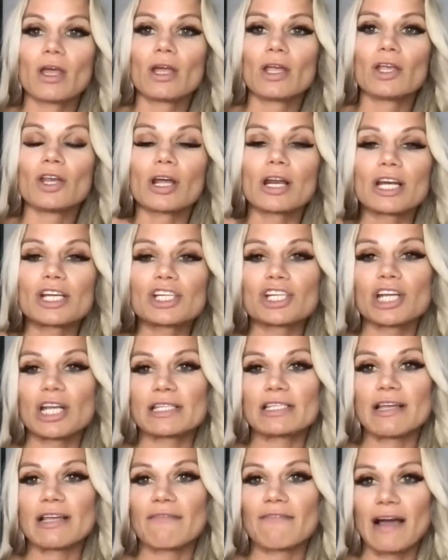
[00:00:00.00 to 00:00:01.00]
you're going to
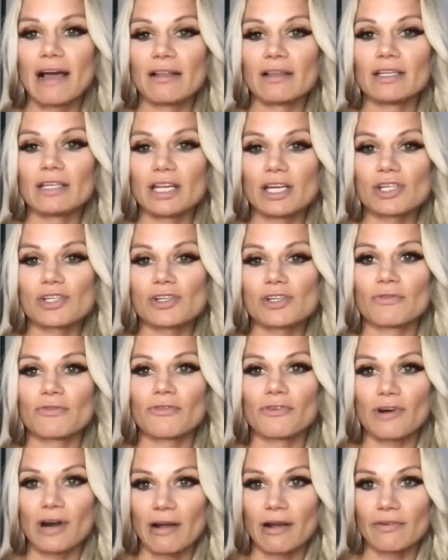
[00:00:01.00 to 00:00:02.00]
chase that validation
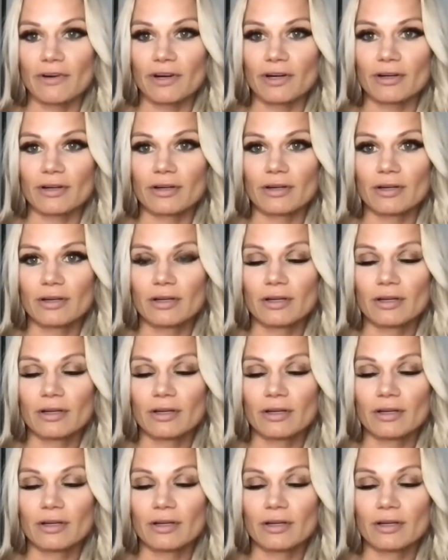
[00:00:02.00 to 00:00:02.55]
forever.